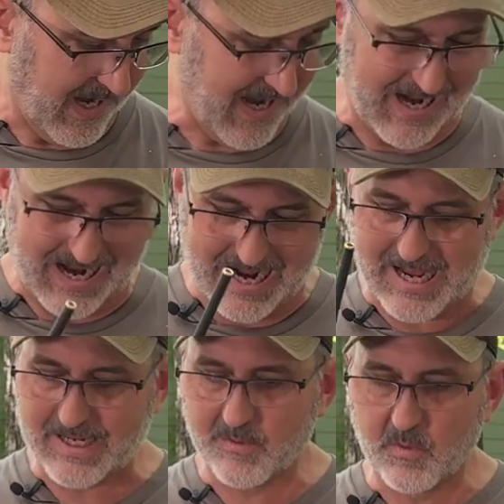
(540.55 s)
I
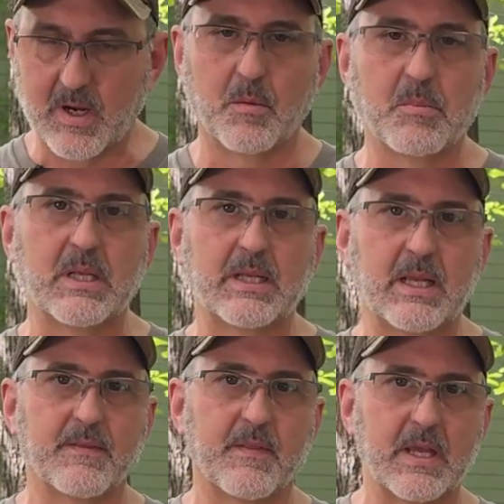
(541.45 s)
highly recommend
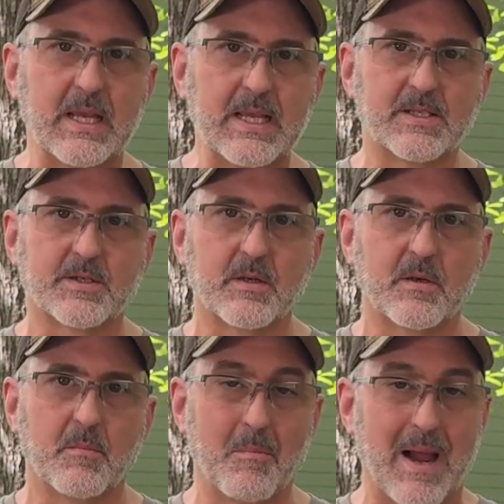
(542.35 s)
getting the
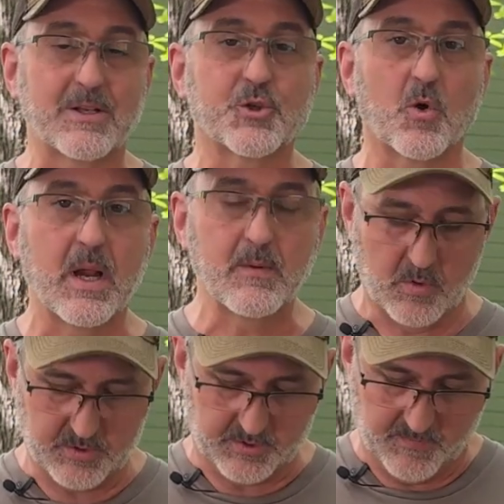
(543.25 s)
Easton match grade
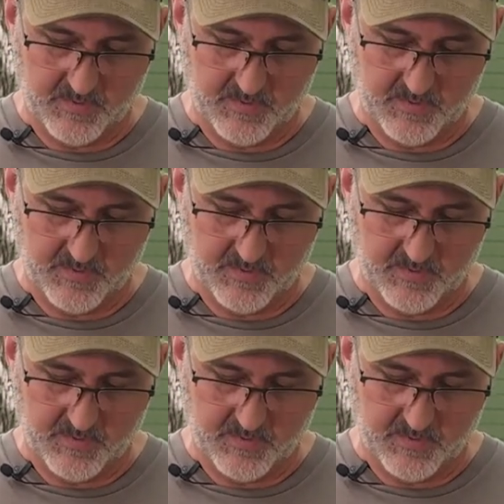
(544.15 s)
ones.